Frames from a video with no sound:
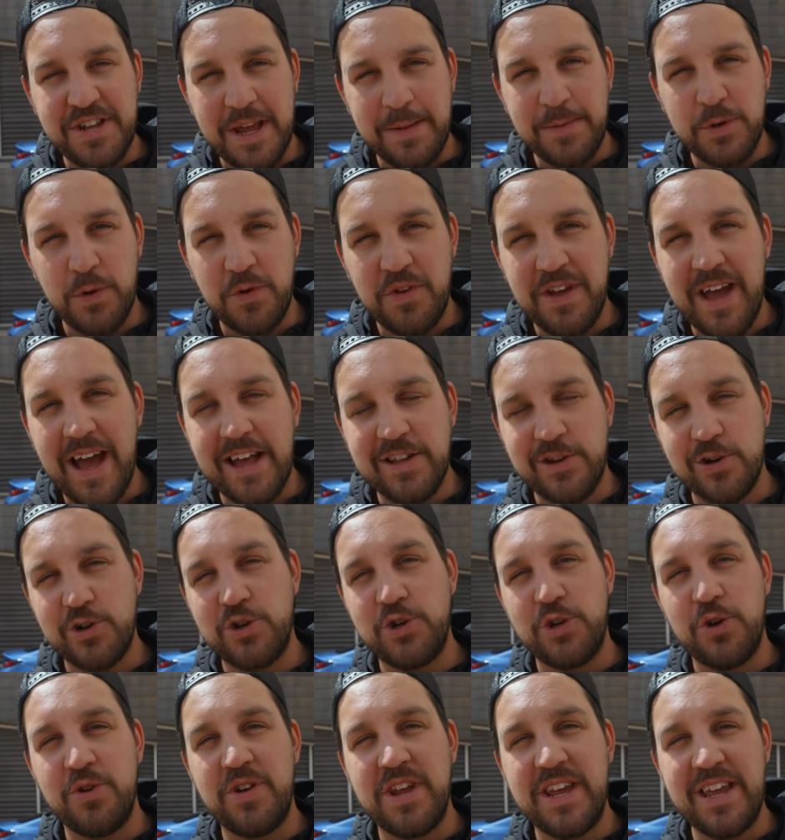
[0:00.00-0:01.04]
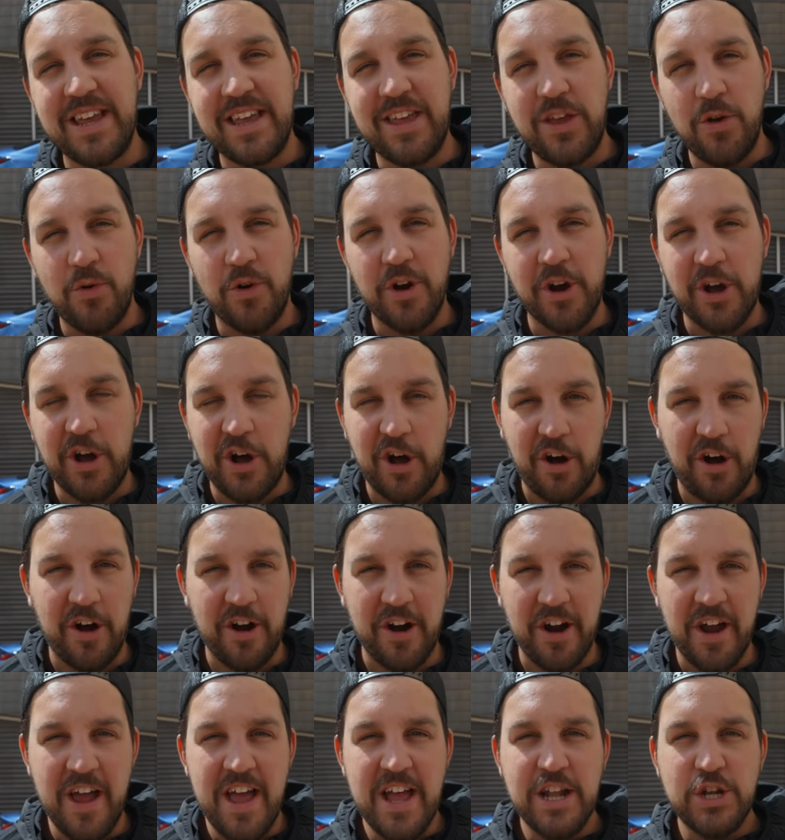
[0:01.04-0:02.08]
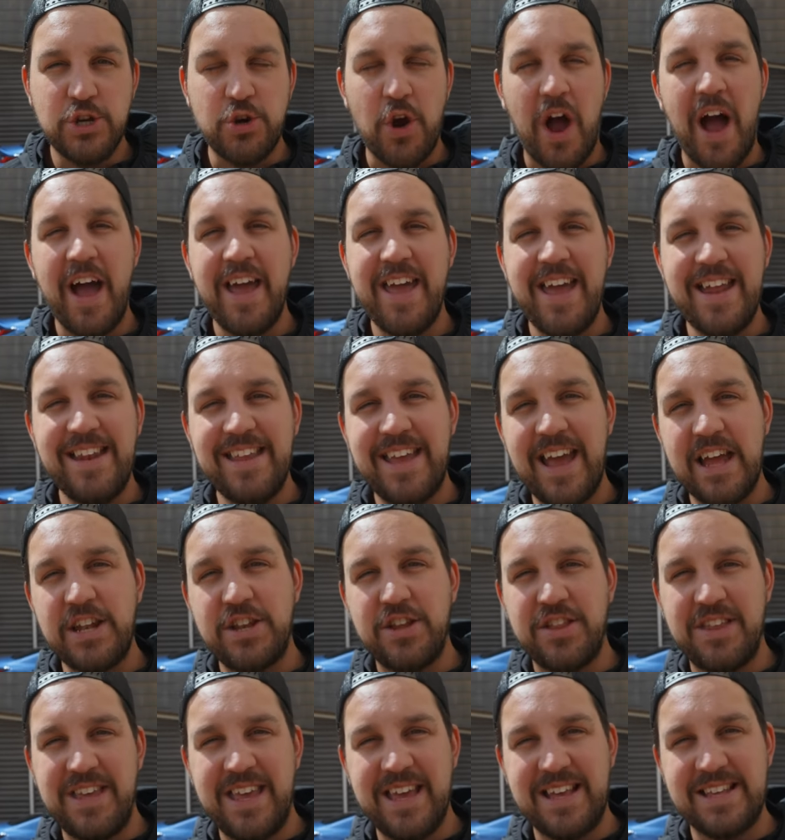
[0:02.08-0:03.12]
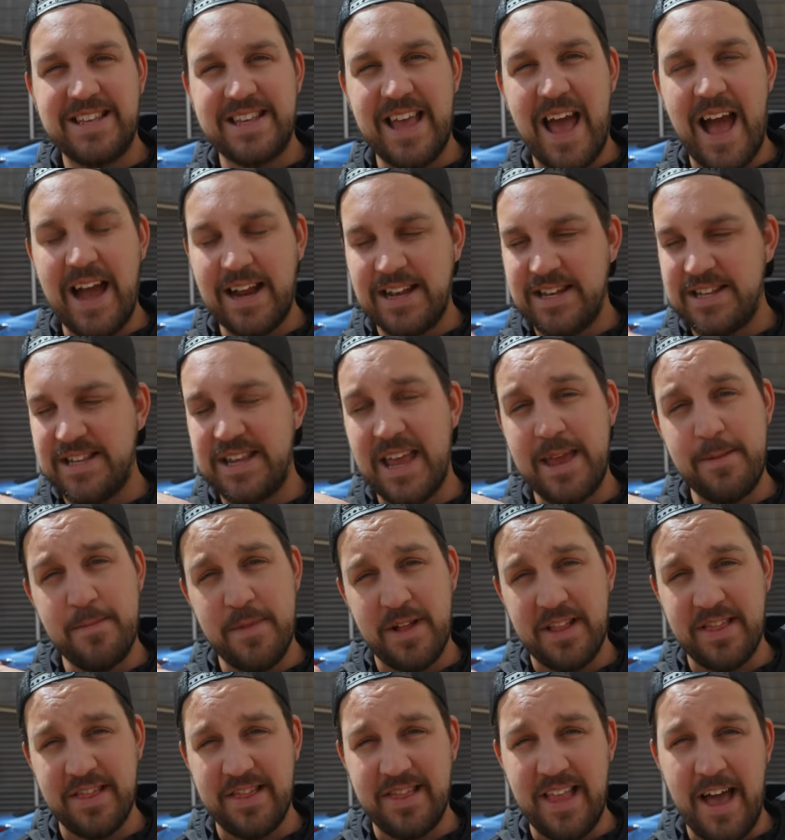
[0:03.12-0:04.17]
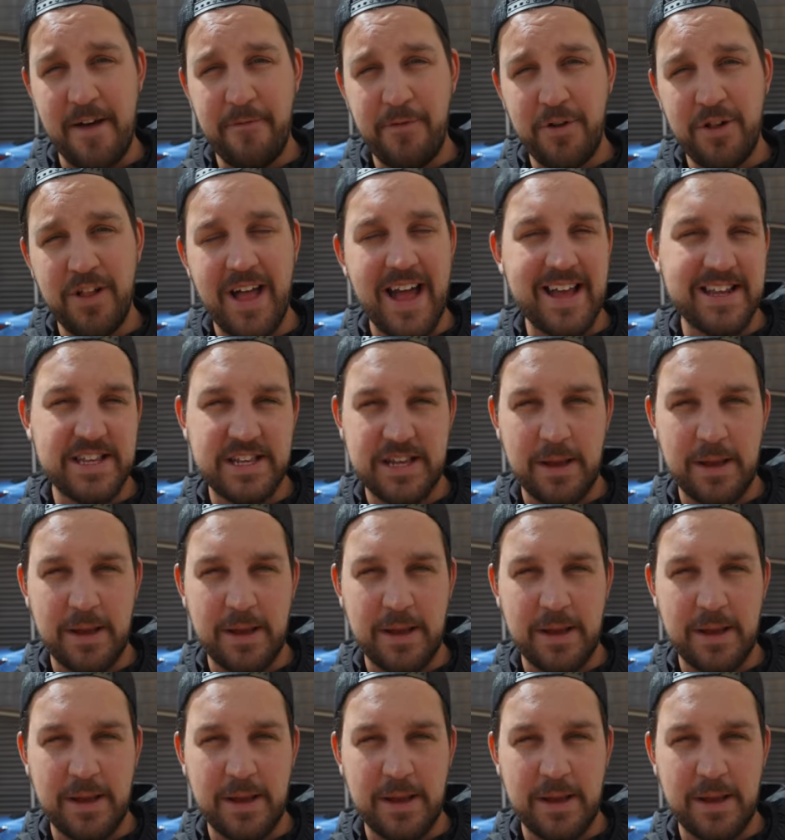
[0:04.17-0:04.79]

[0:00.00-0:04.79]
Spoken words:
tips when you guys are shooting your car. Try and get to the exact same level as